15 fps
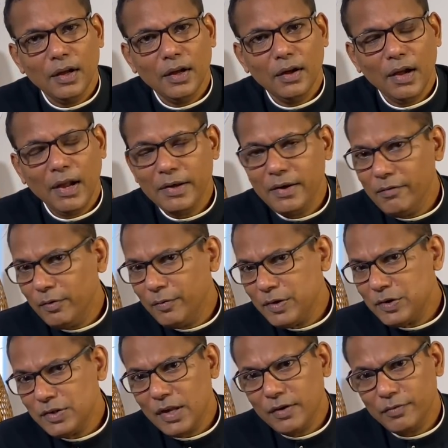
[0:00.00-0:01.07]
I never
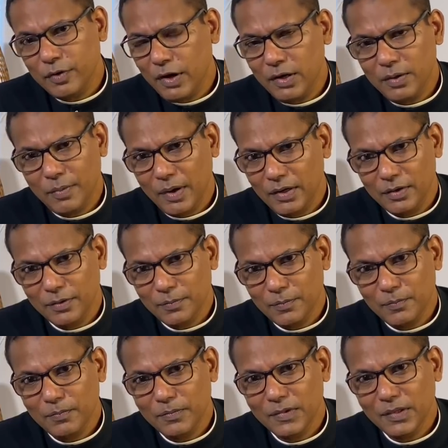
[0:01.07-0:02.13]
wish that for anybody.
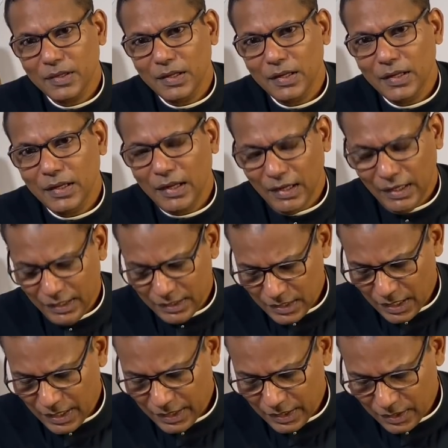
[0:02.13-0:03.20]
And
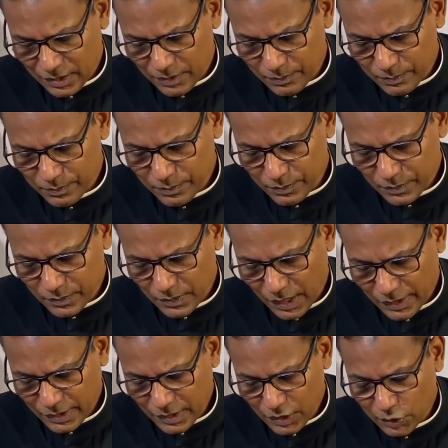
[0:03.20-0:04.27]
I, um, I
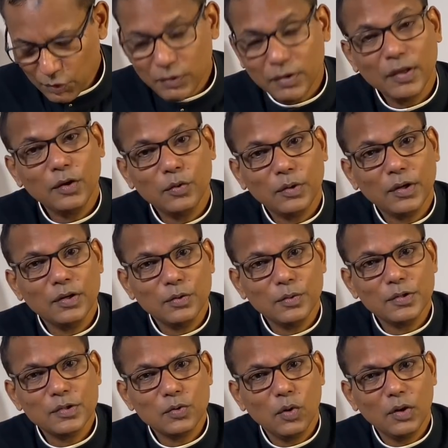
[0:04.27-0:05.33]
think a good thing you can do
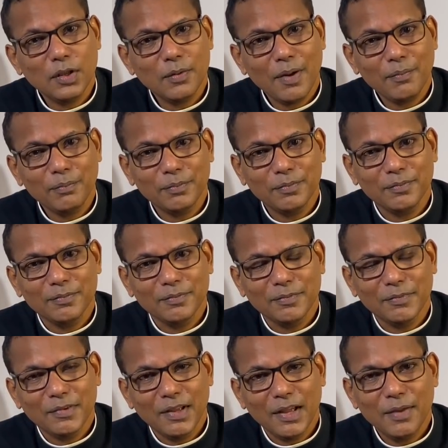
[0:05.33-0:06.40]
is call them up
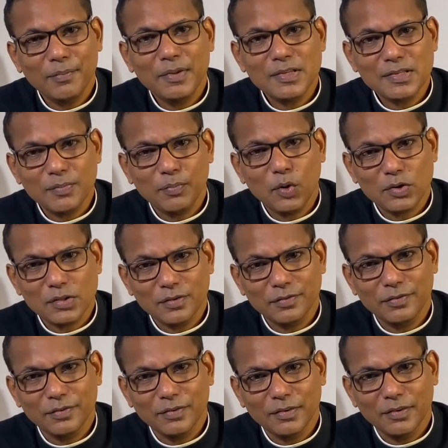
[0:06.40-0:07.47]
and be supportive.
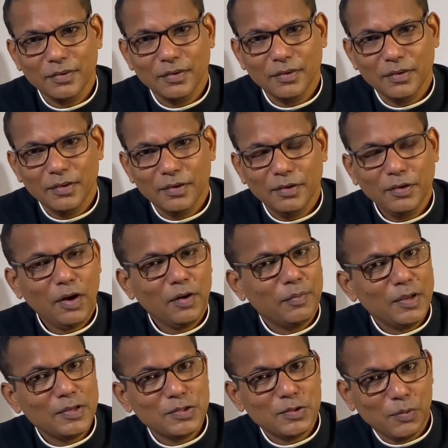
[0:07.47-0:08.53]
God
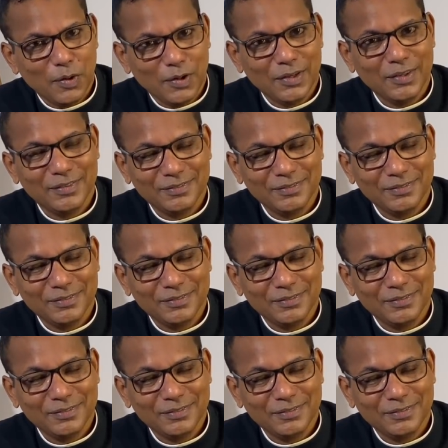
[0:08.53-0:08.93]
bless you all.